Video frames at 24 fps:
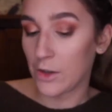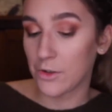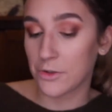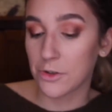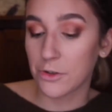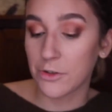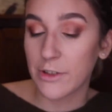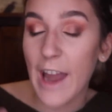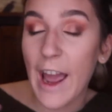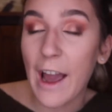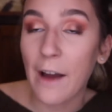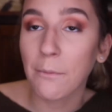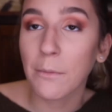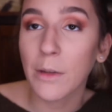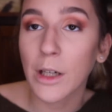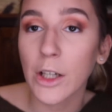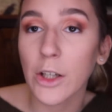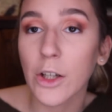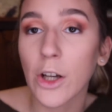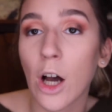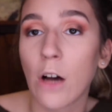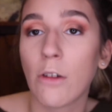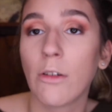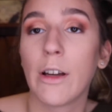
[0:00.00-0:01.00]
So now I'm
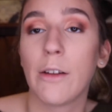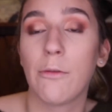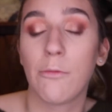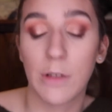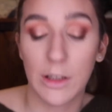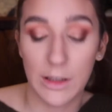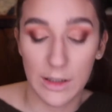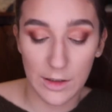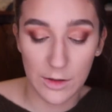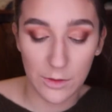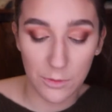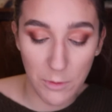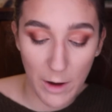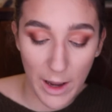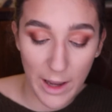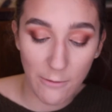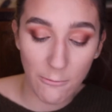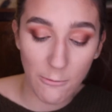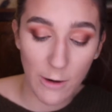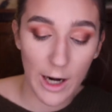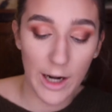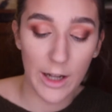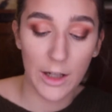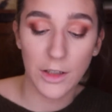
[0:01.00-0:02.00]
gonna go in with this Wet
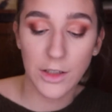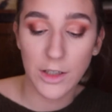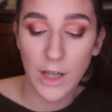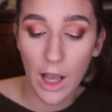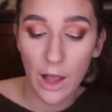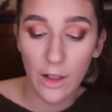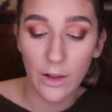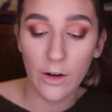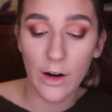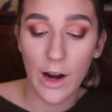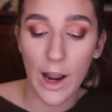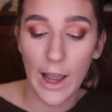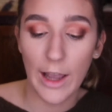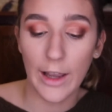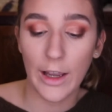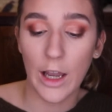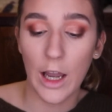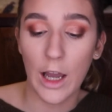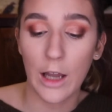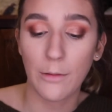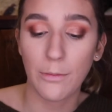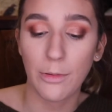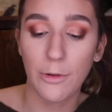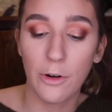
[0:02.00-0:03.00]
n Wild Color
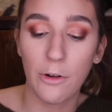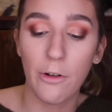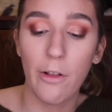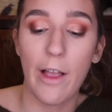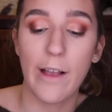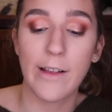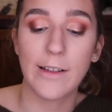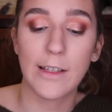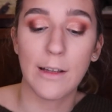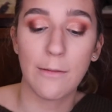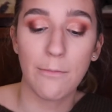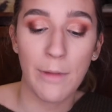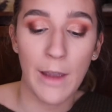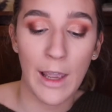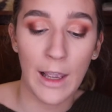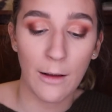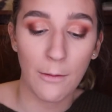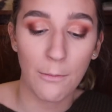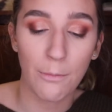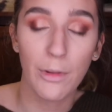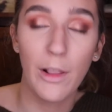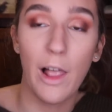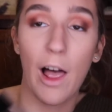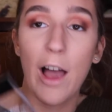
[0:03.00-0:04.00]
Icon Pearlescent
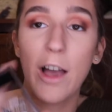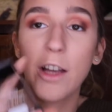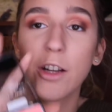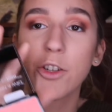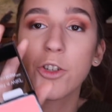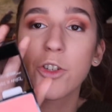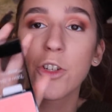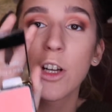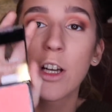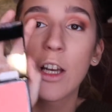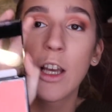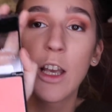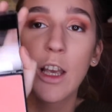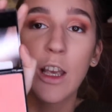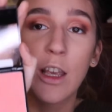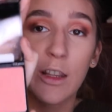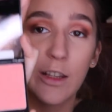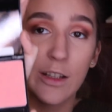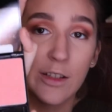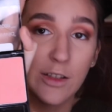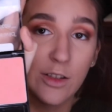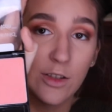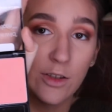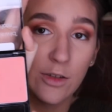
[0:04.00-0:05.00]
Pink Blush.
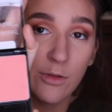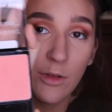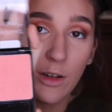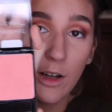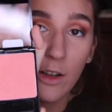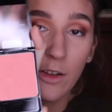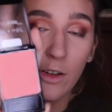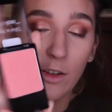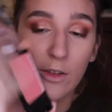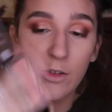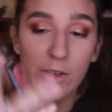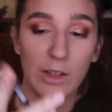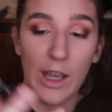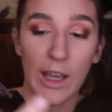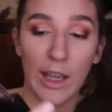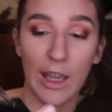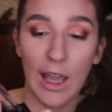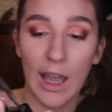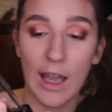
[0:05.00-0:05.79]
This is what it looks like.